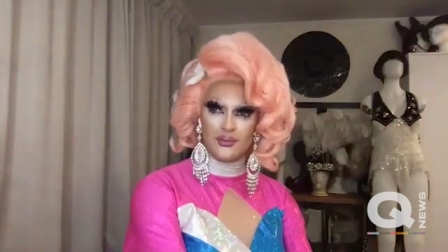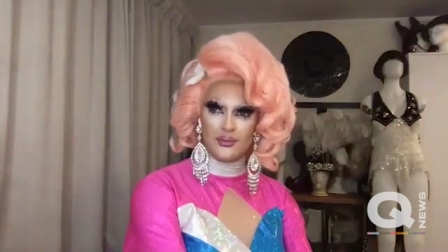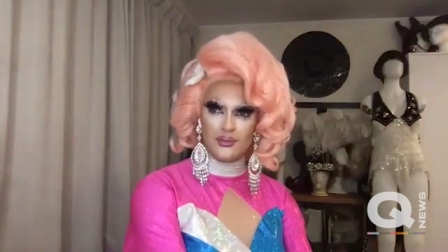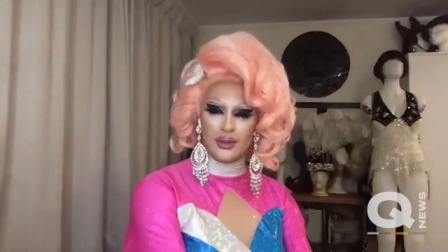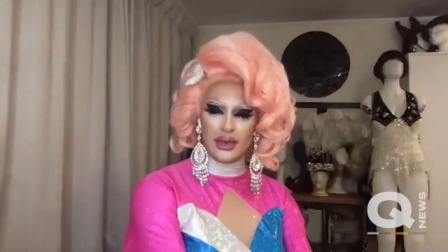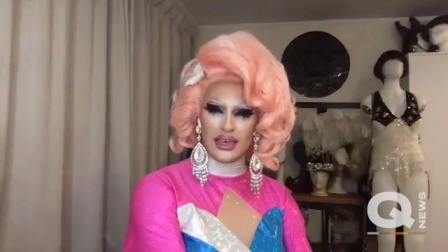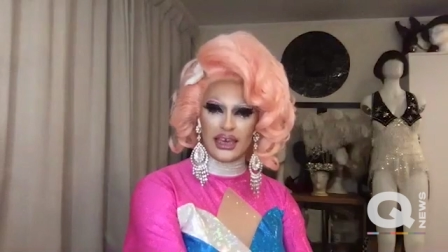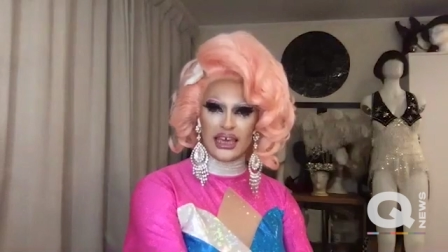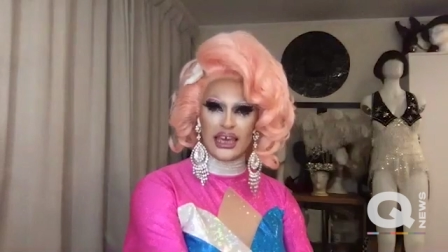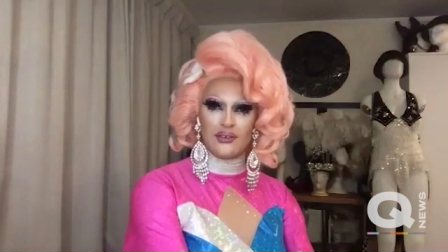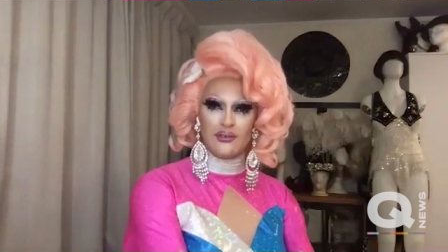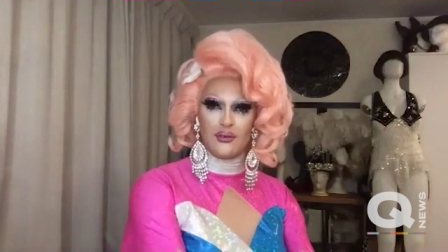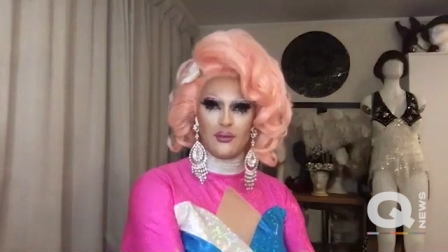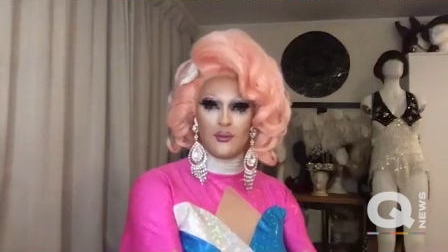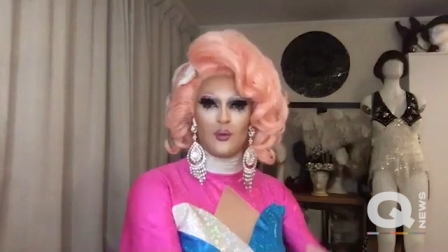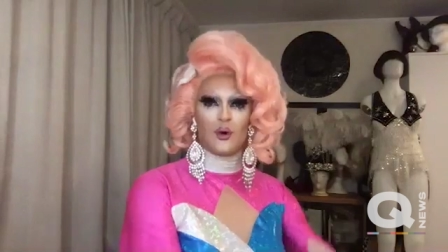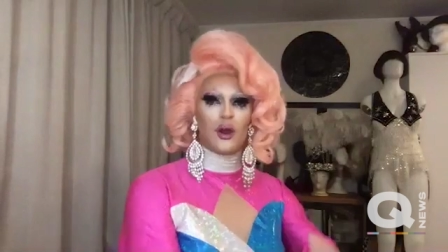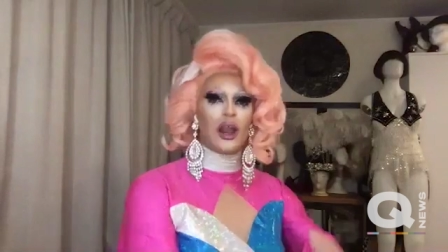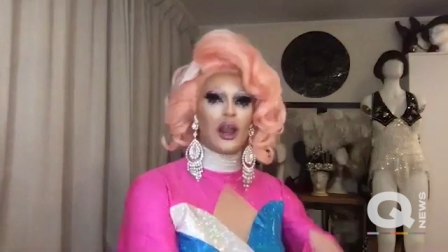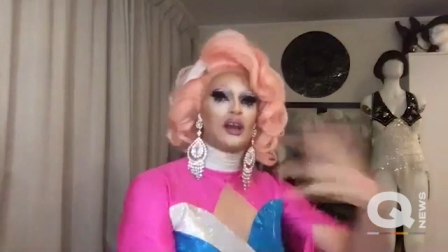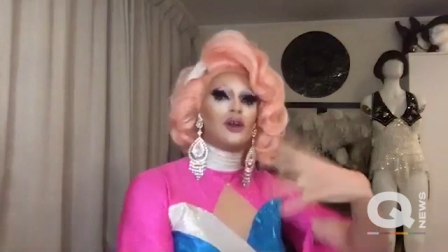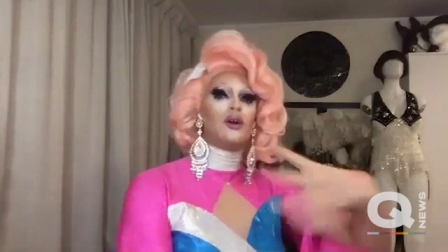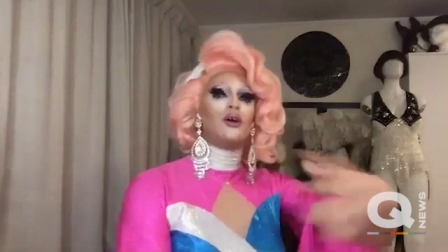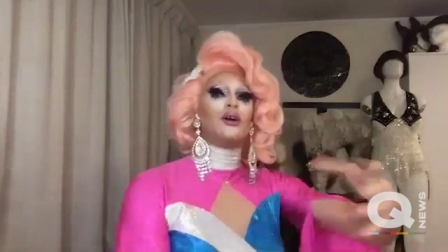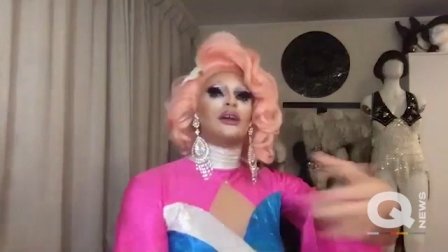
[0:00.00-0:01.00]
been given what
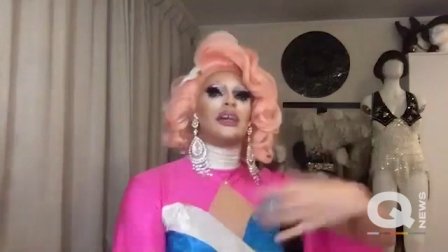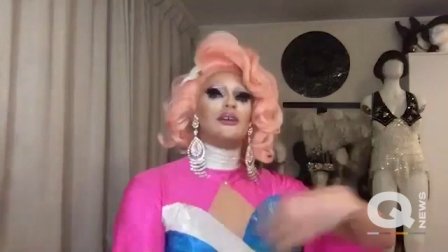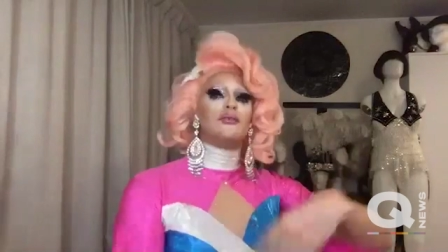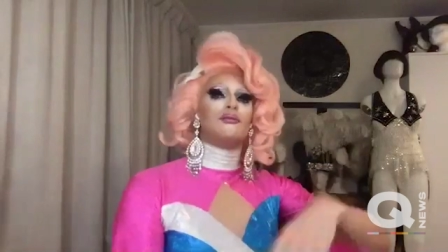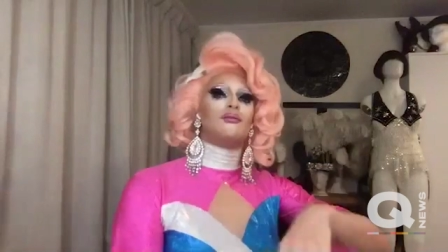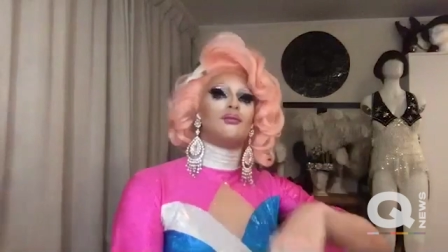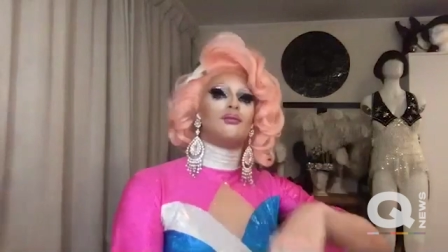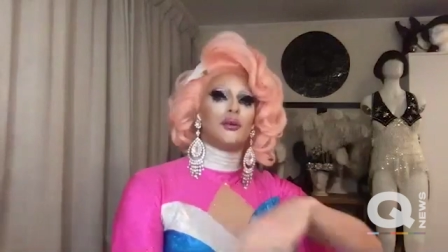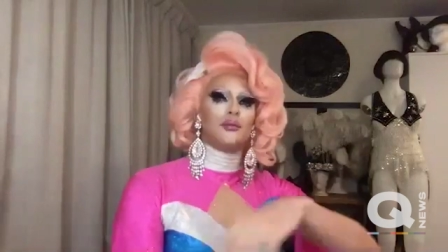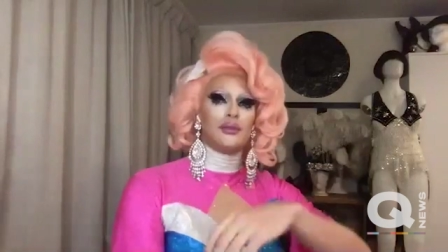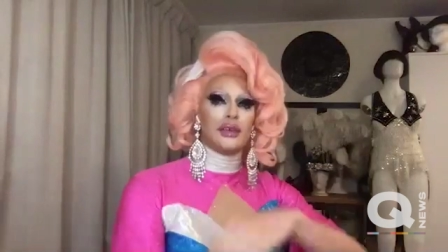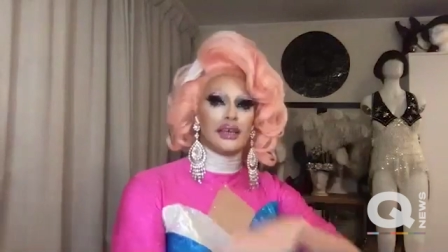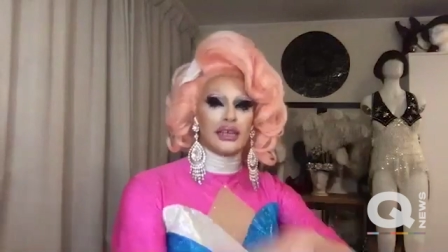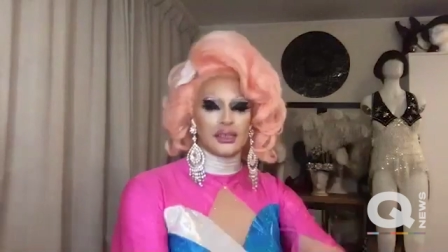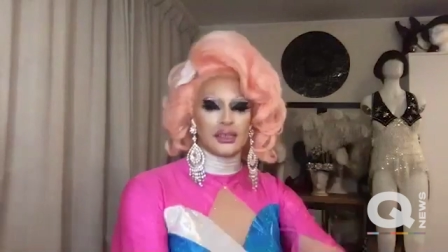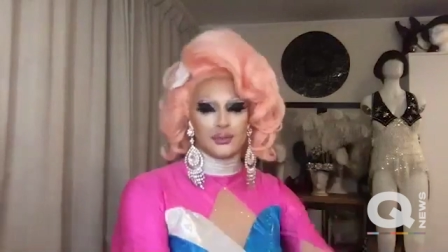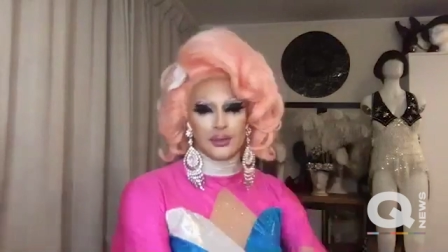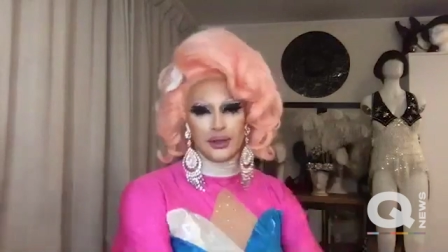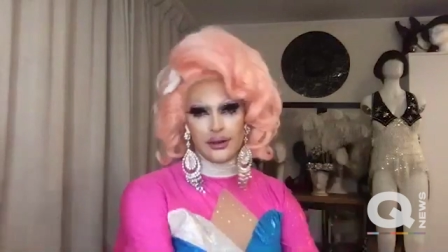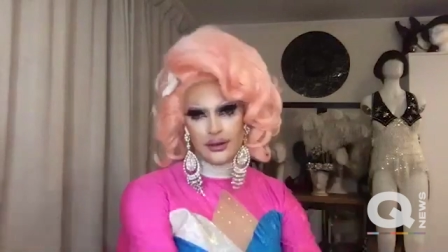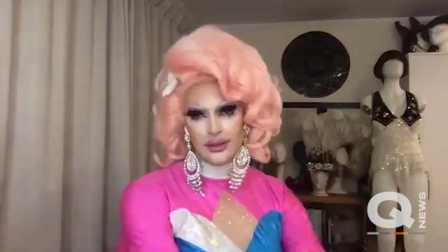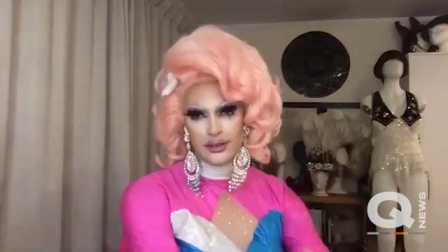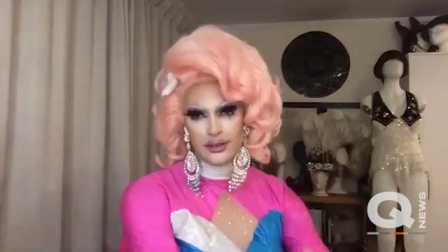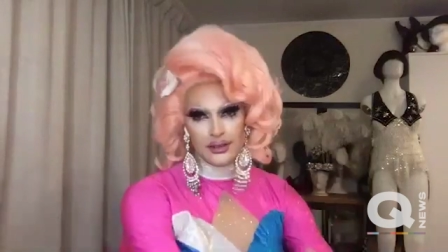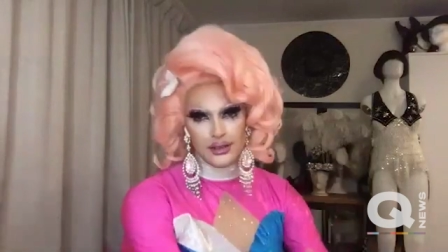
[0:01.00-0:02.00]
I got given from the
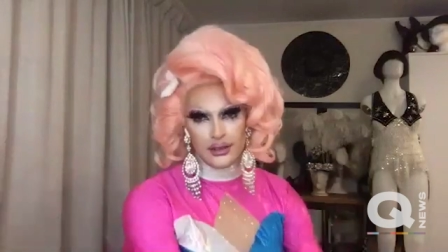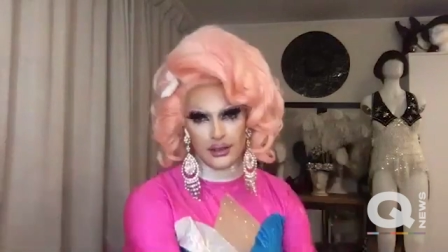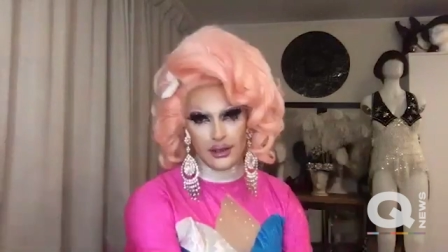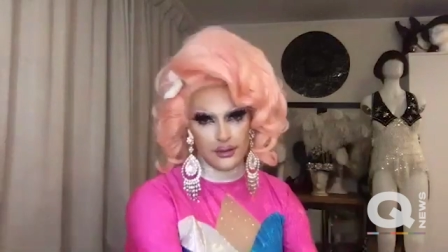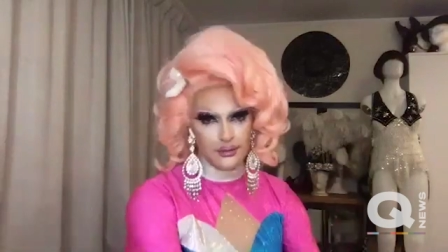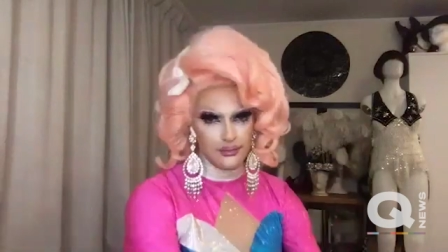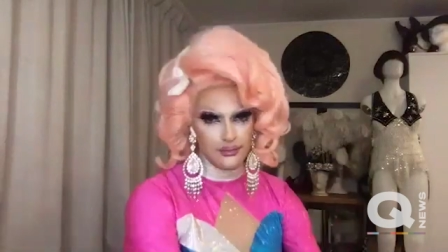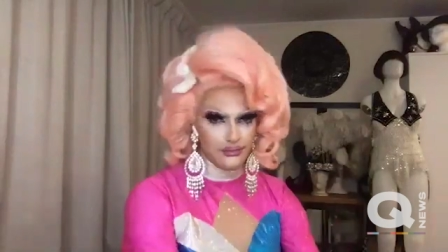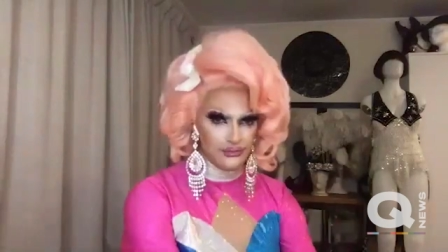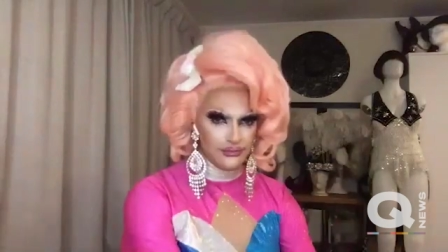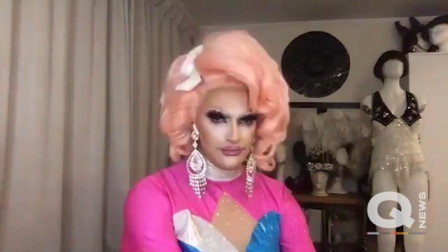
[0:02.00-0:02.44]
experience. You know,